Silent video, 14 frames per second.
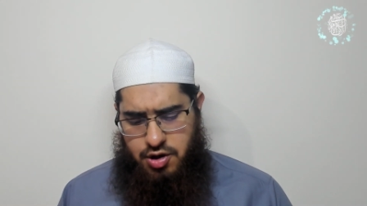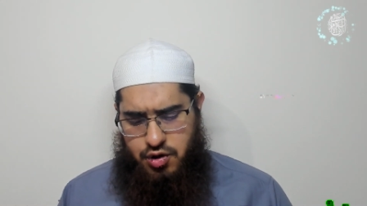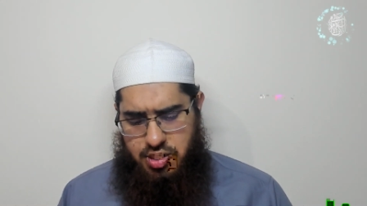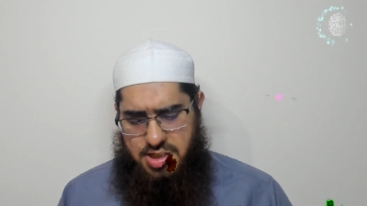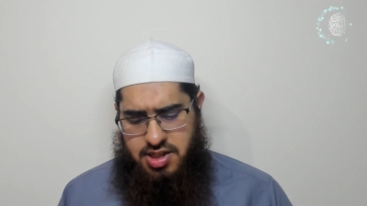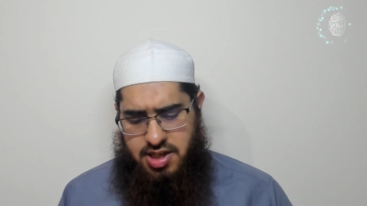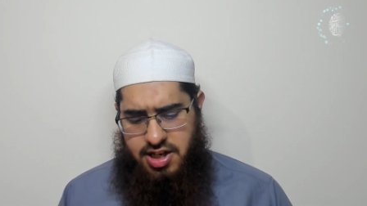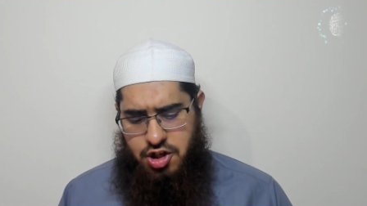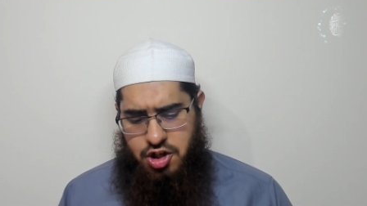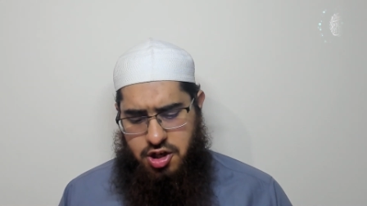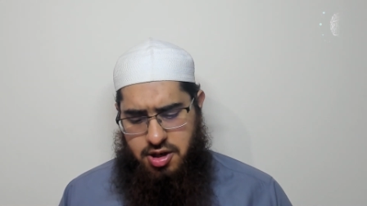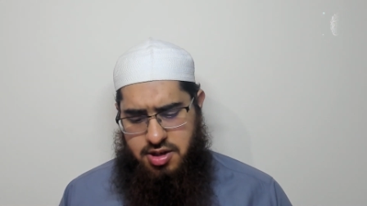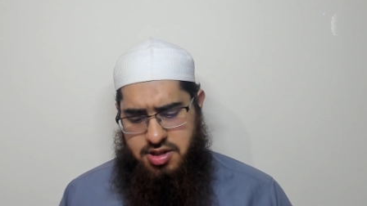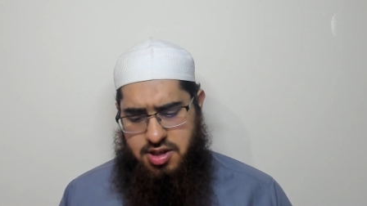
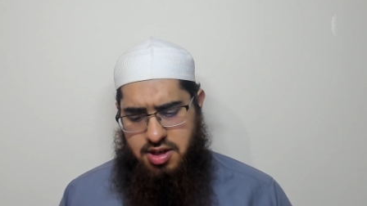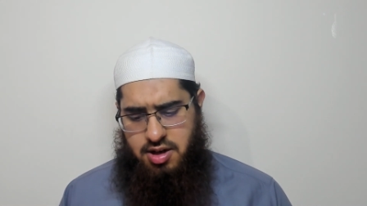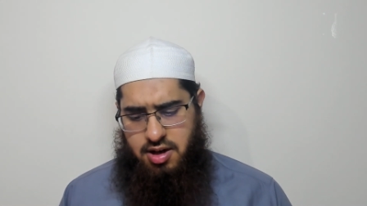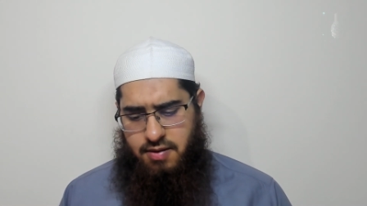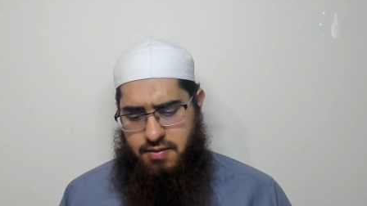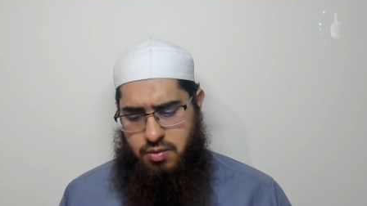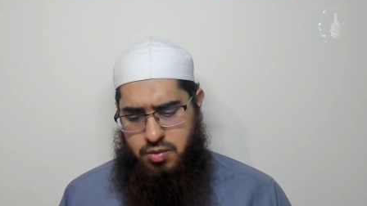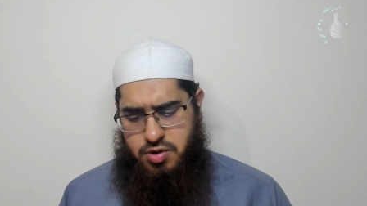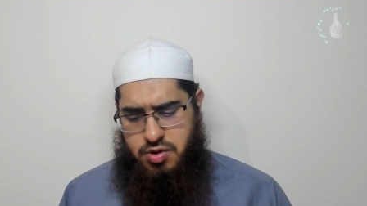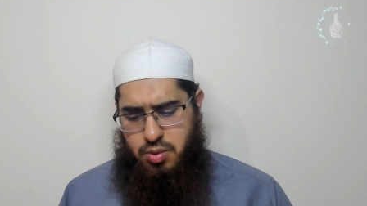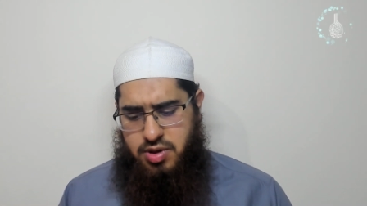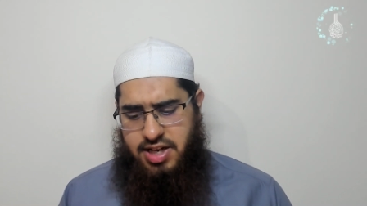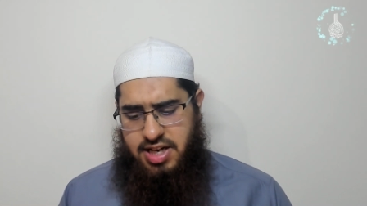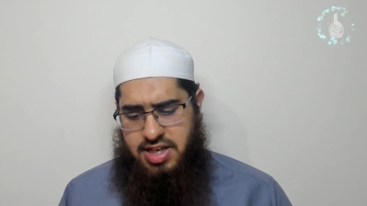translations of
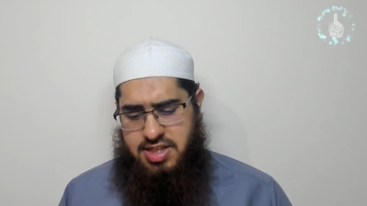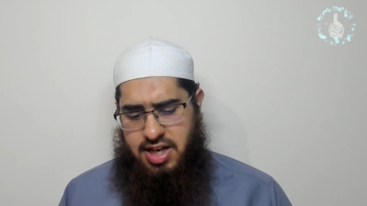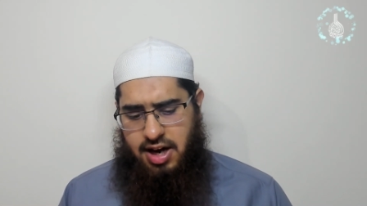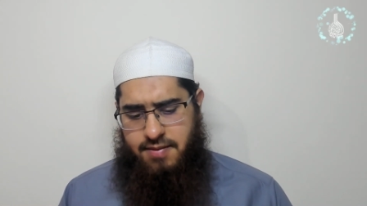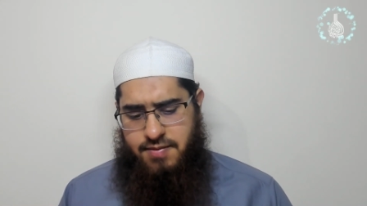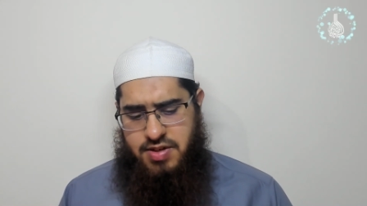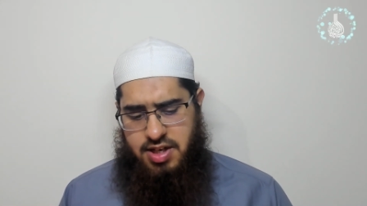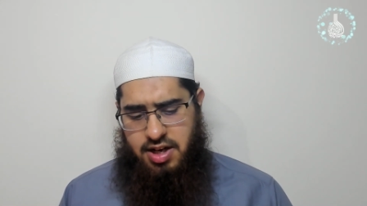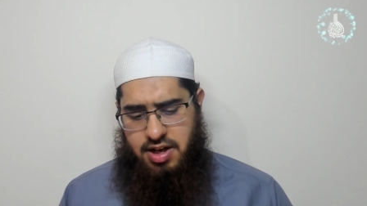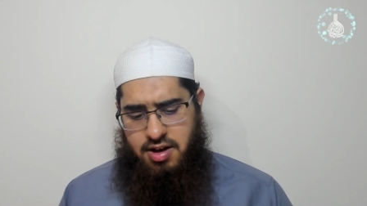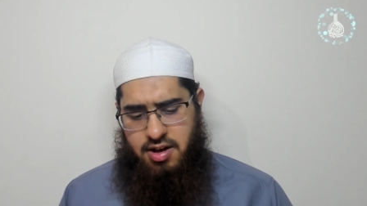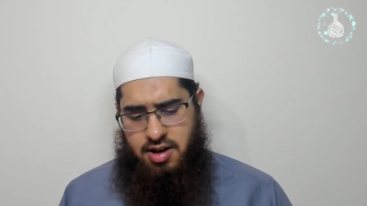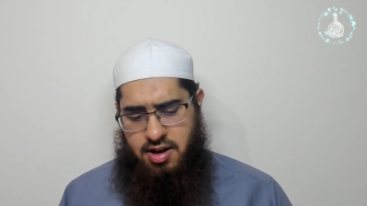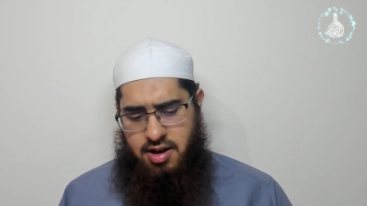usul text that I've
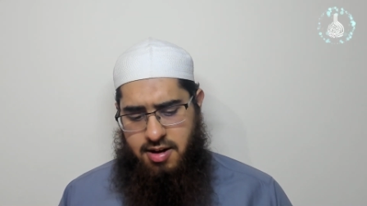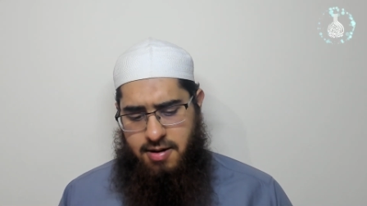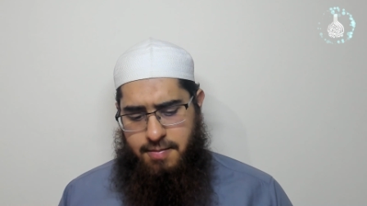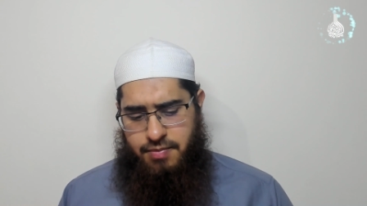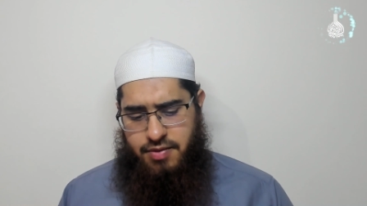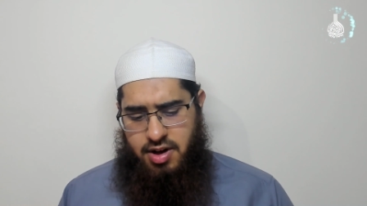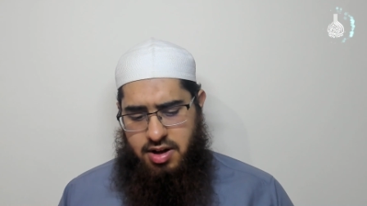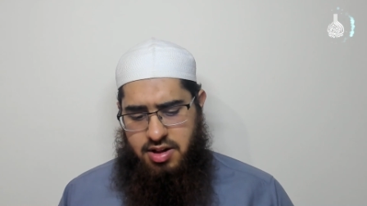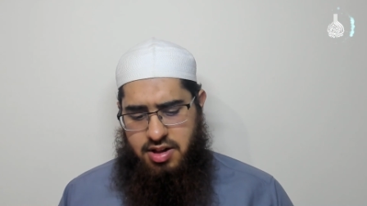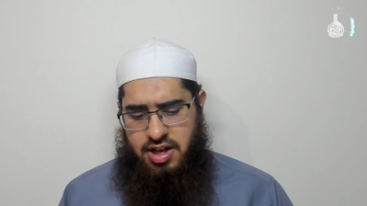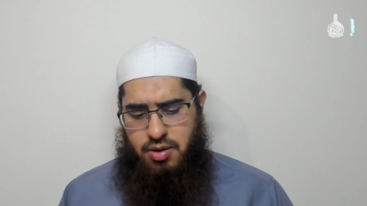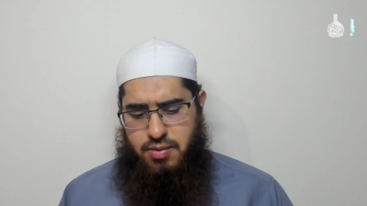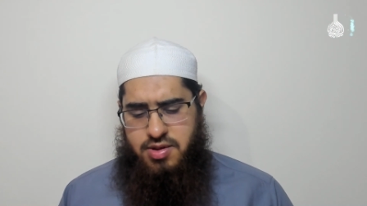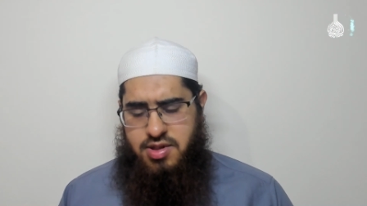seen, they
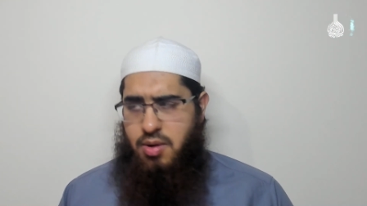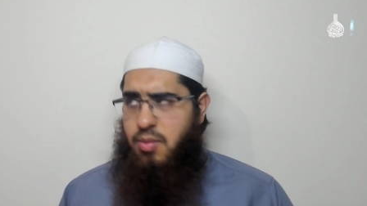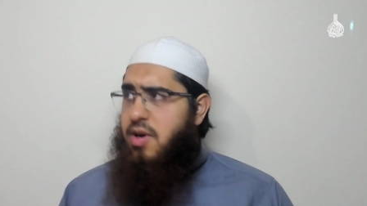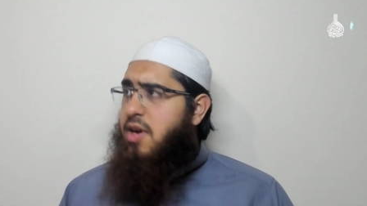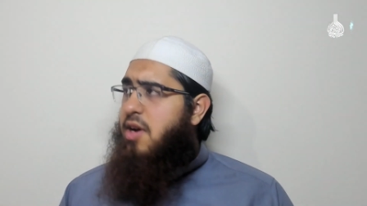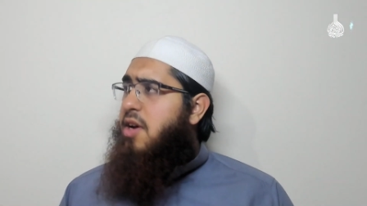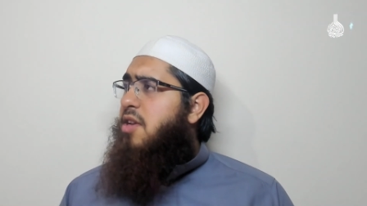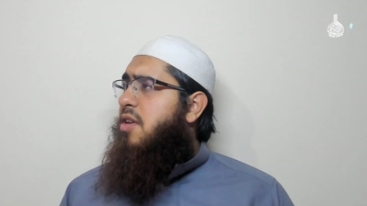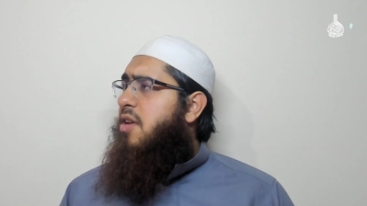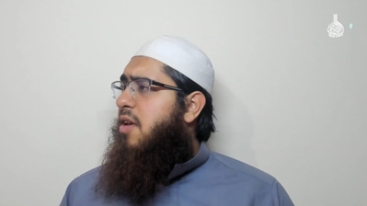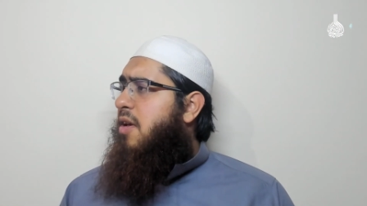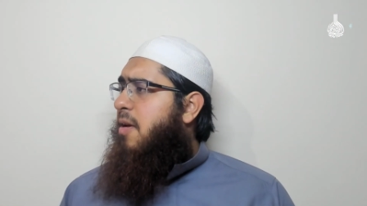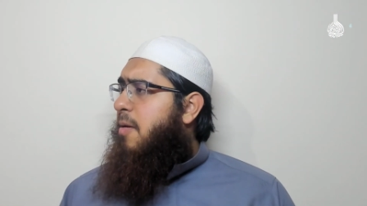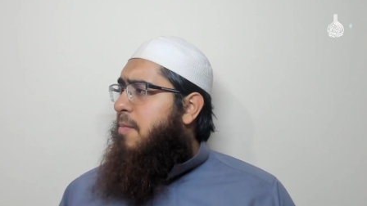use the word
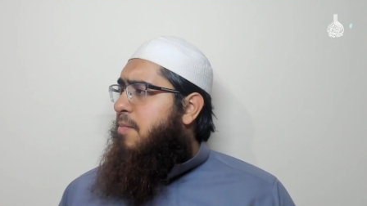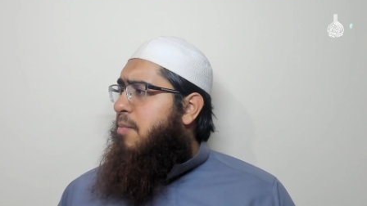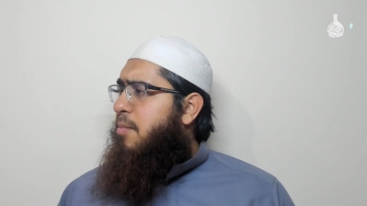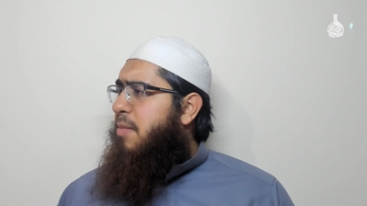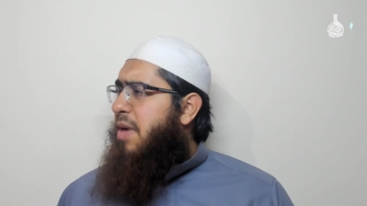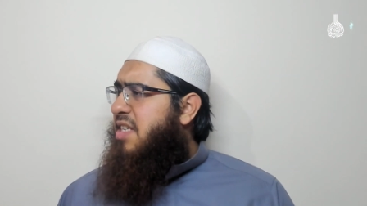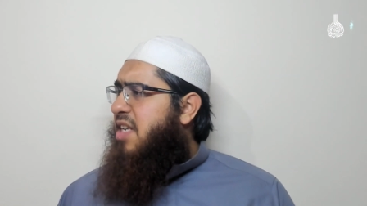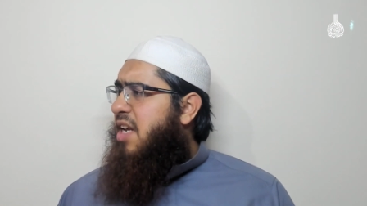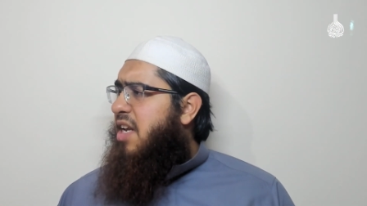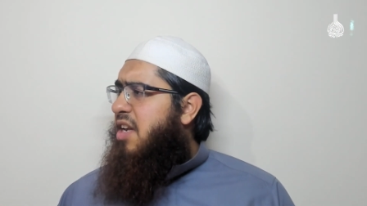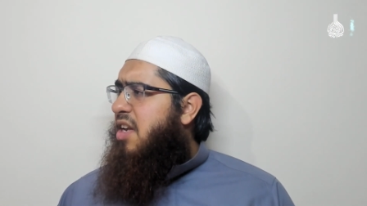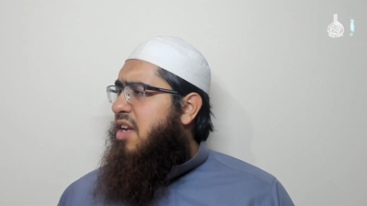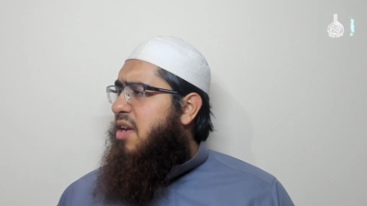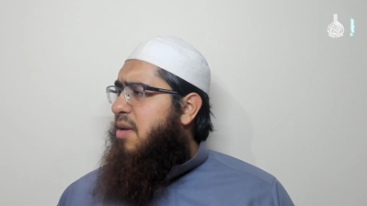
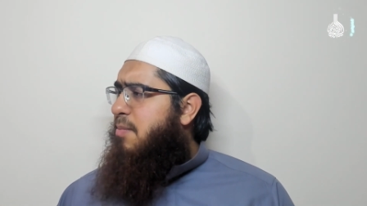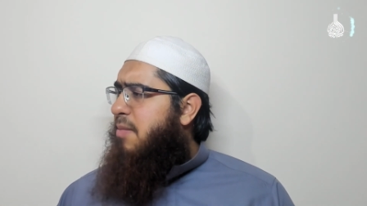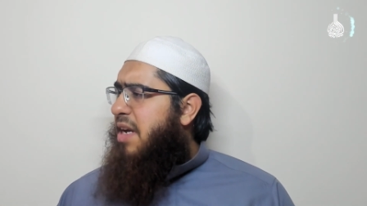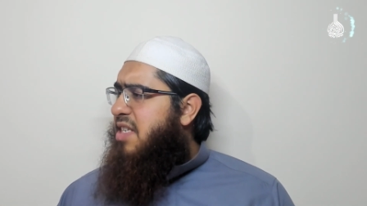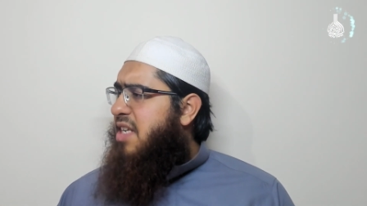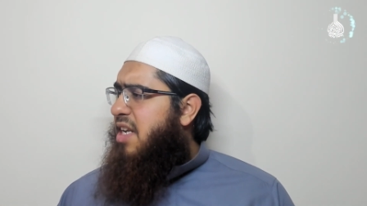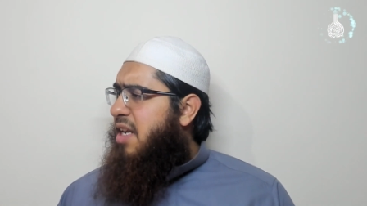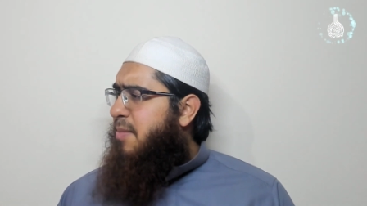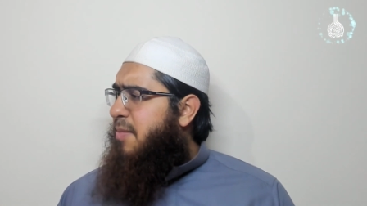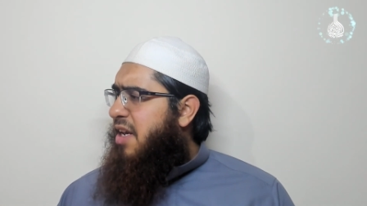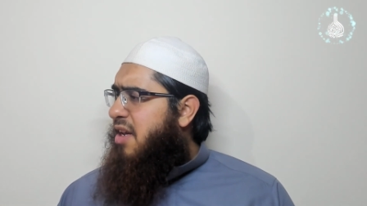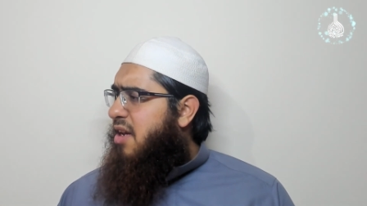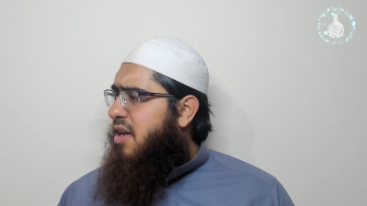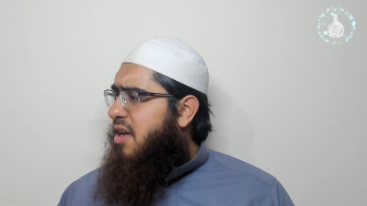
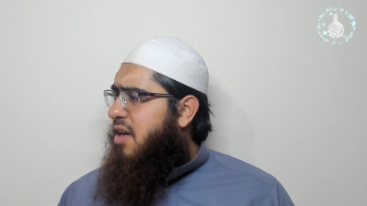metonymic,